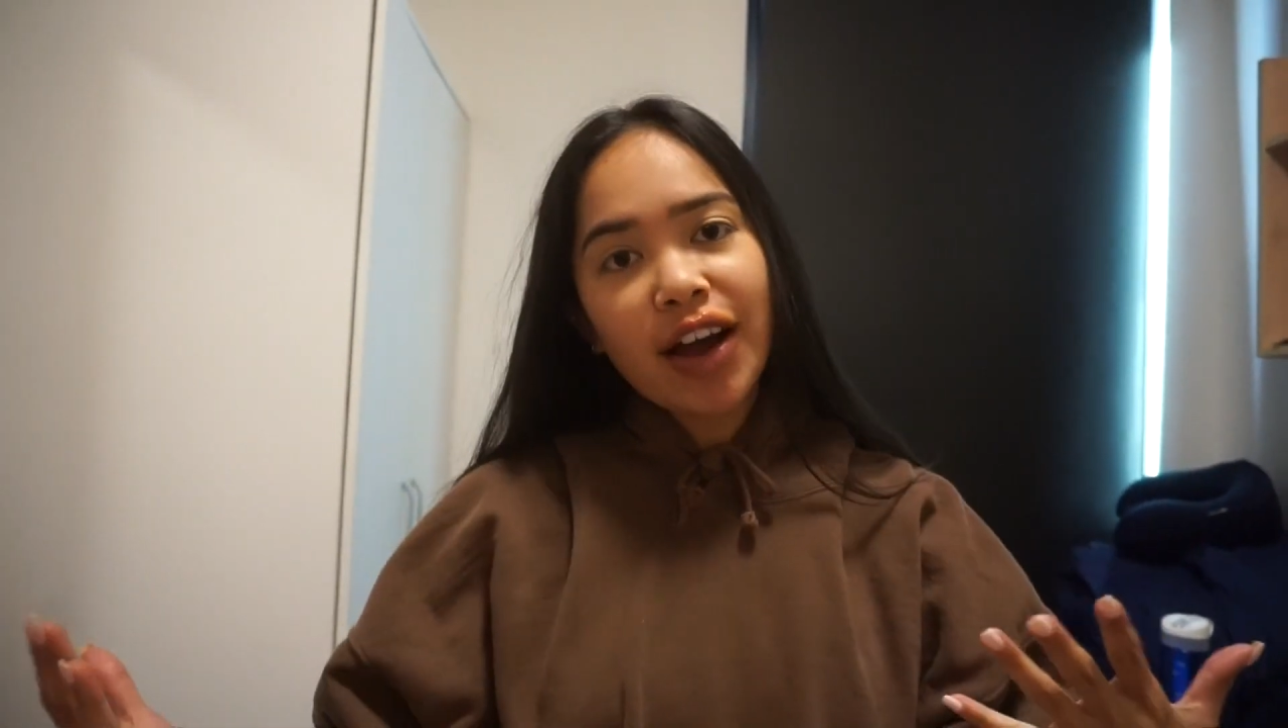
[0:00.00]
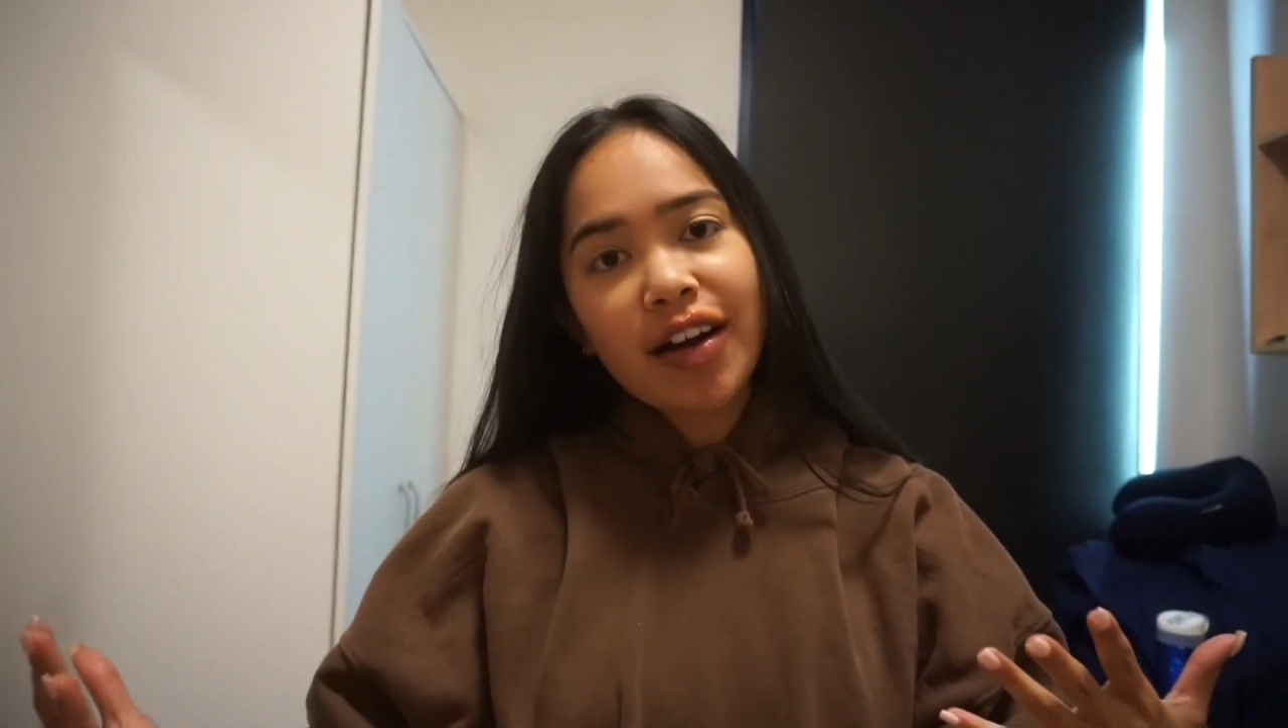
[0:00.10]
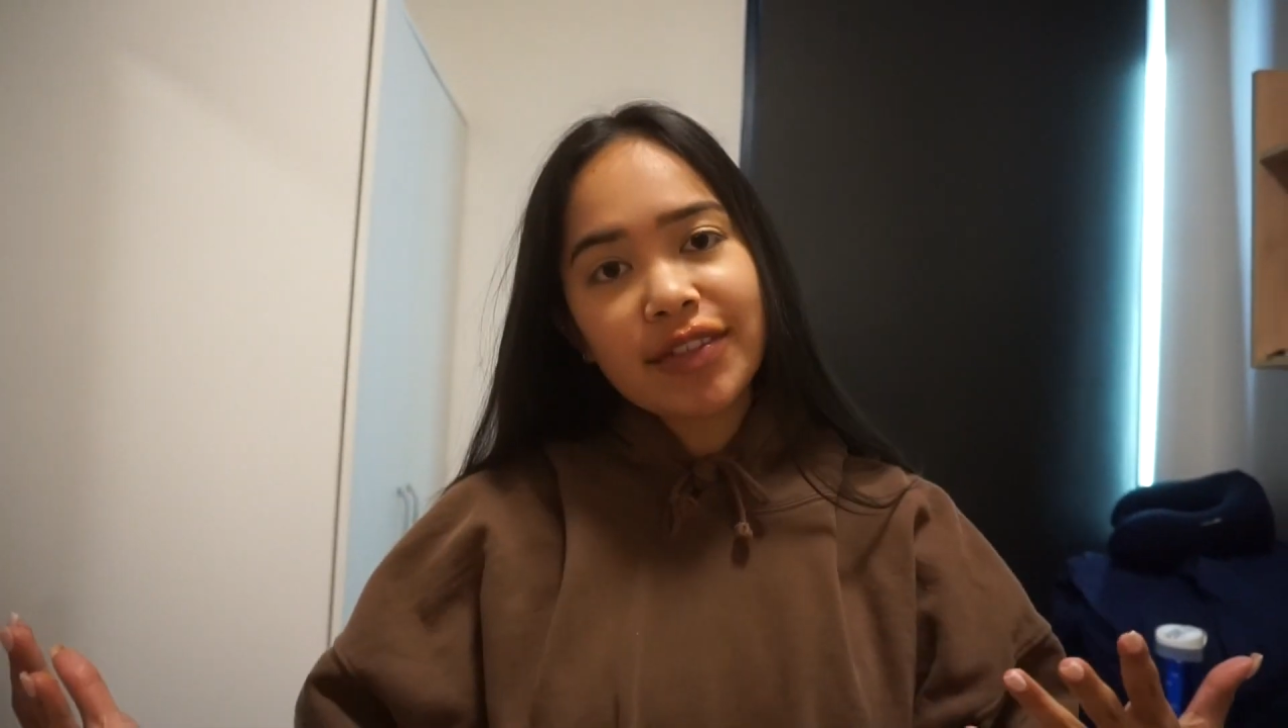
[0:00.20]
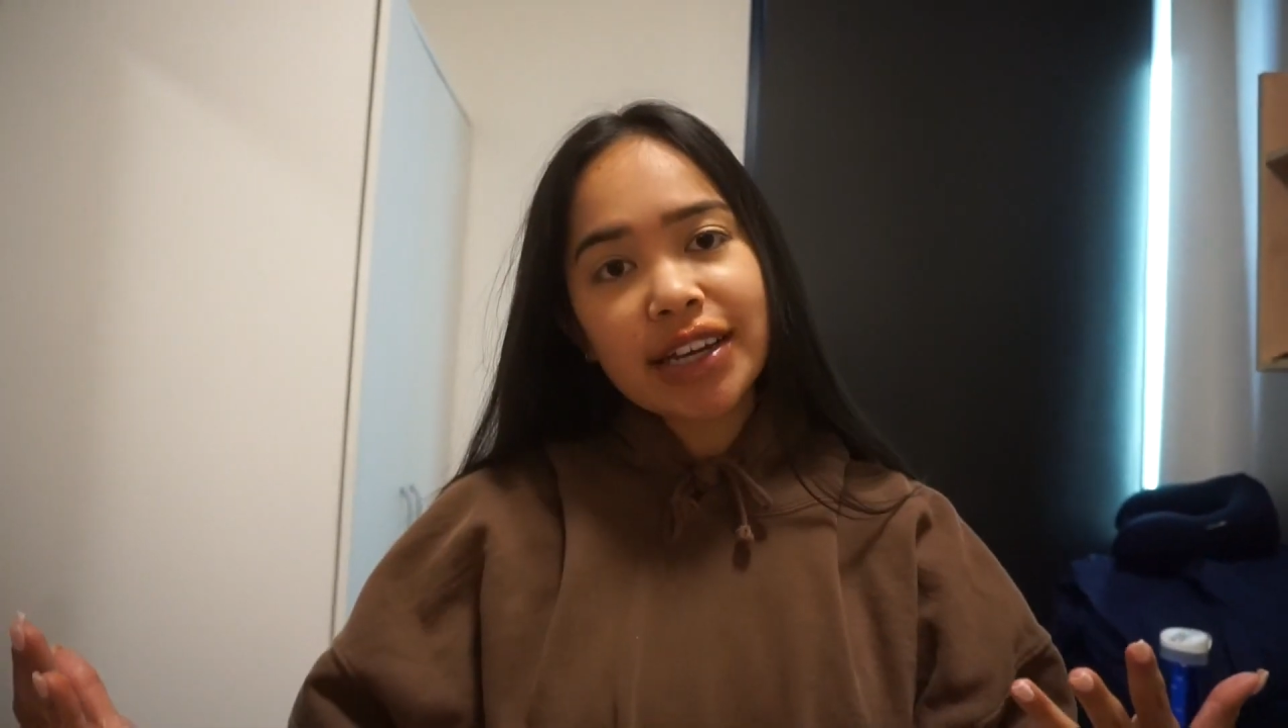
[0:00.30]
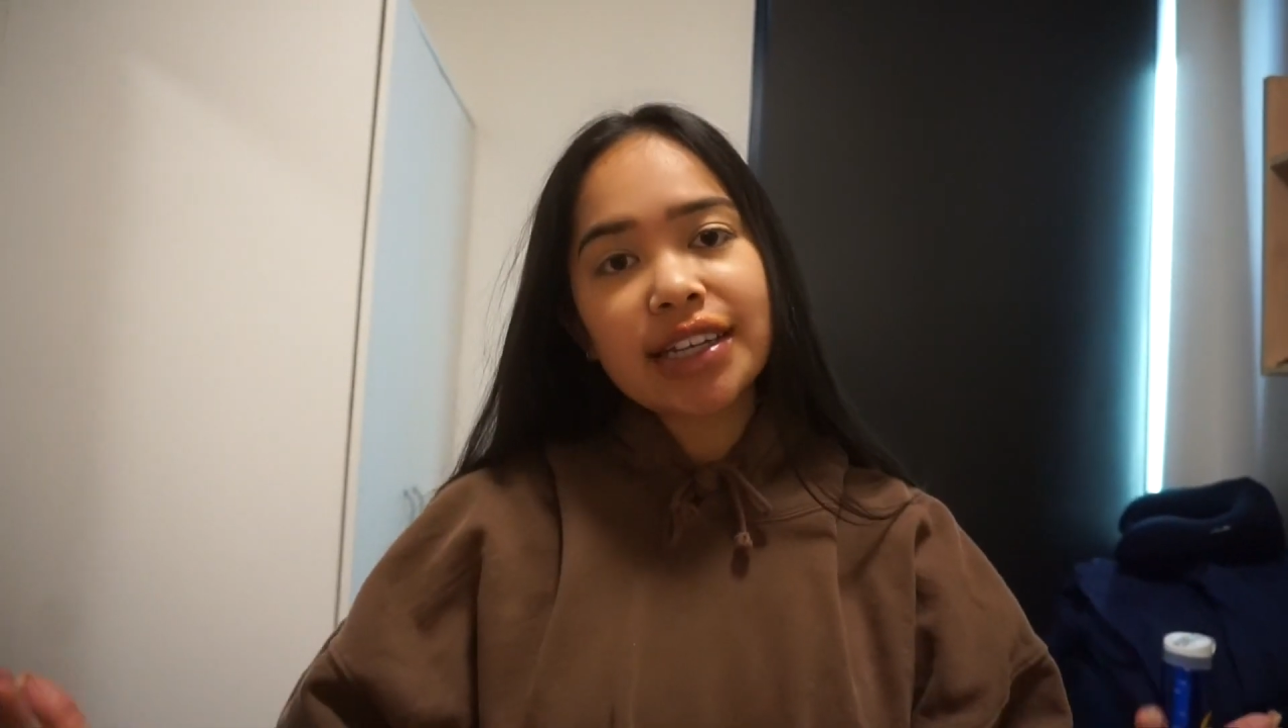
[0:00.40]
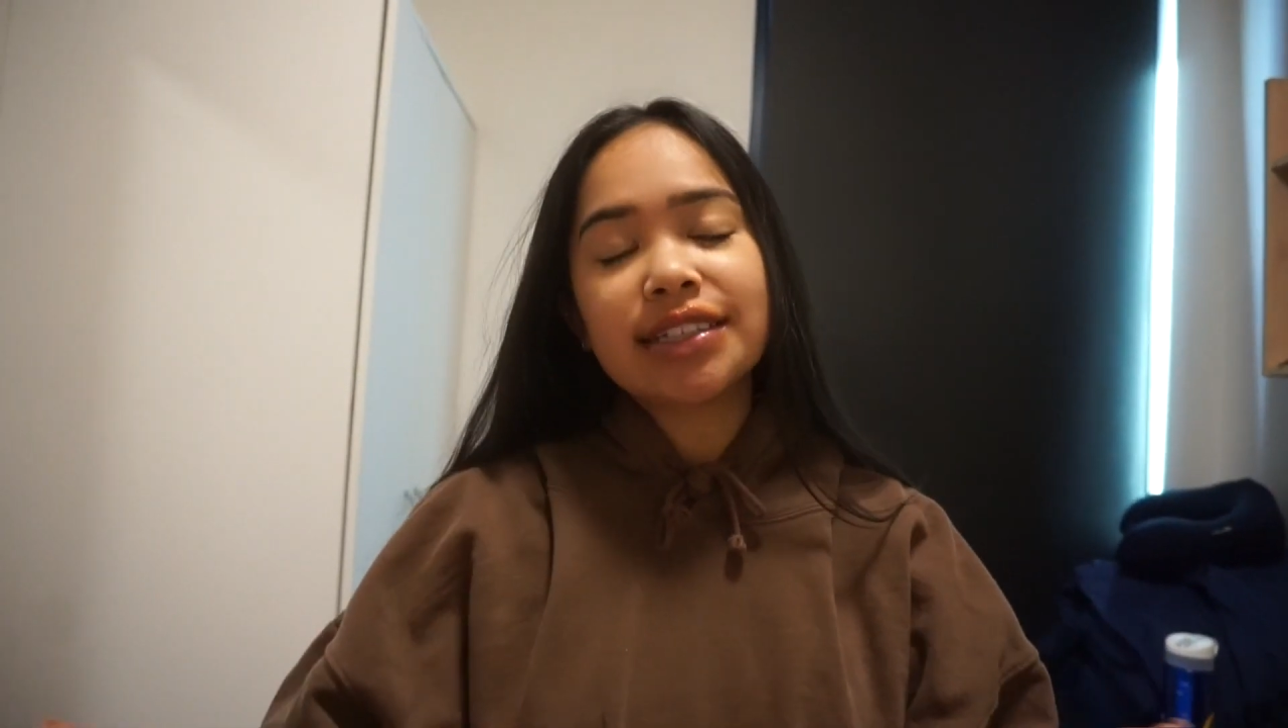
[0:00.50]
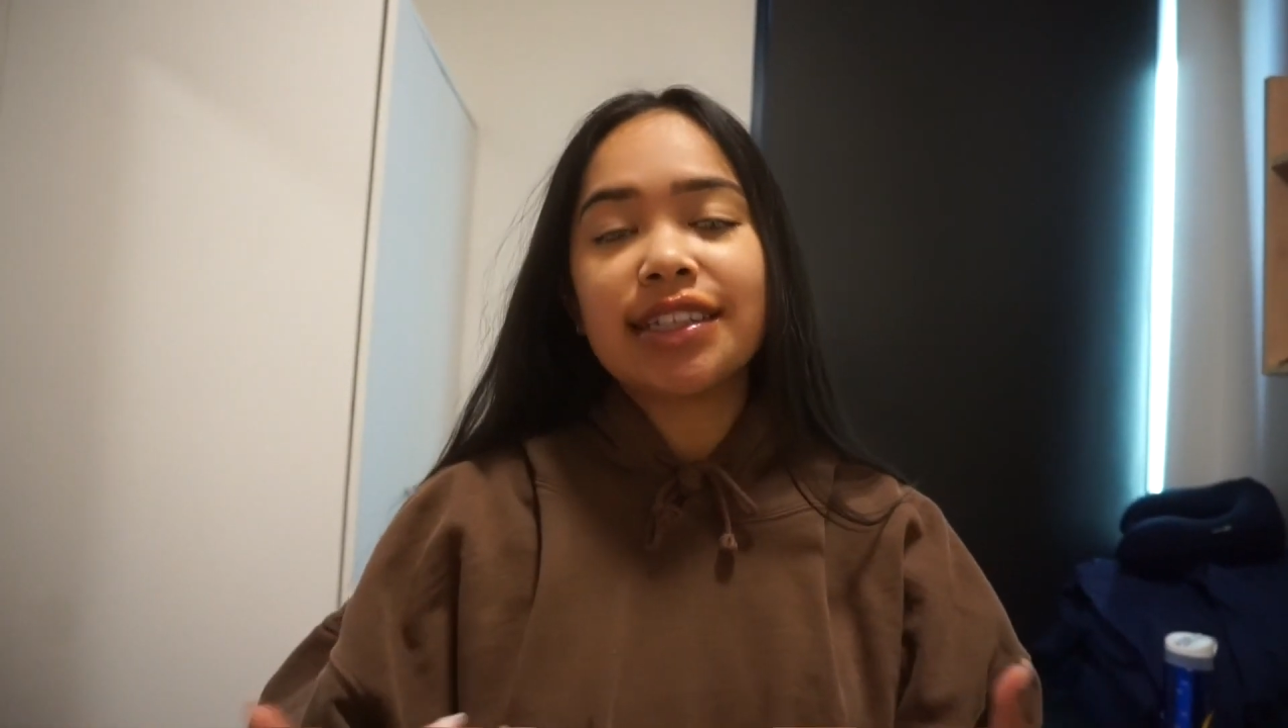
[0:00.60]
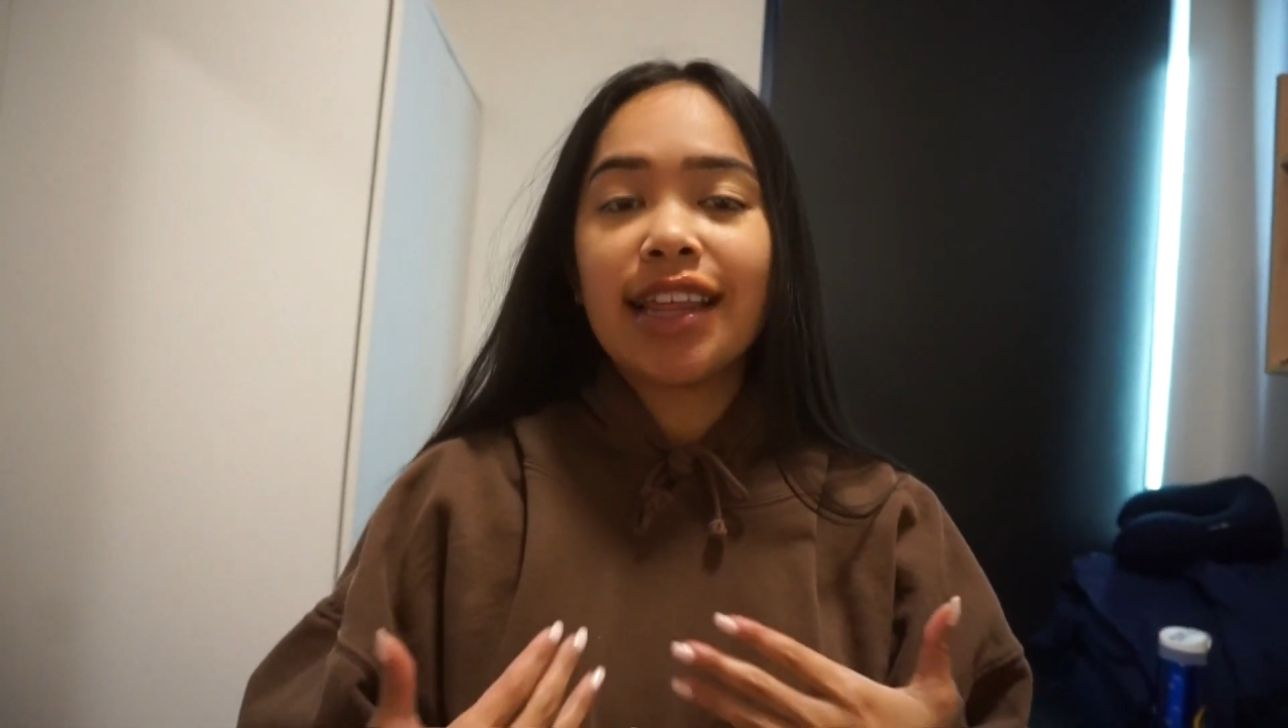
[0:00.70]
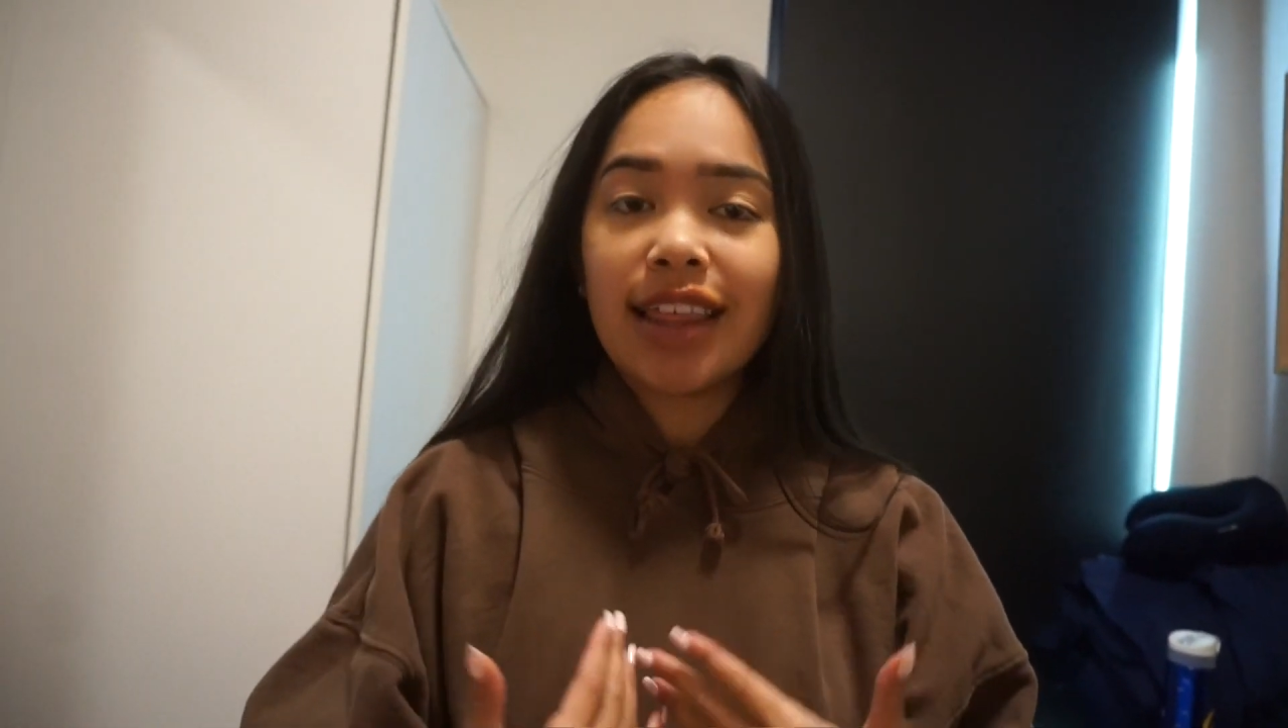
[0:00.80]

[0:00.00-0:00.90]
obvious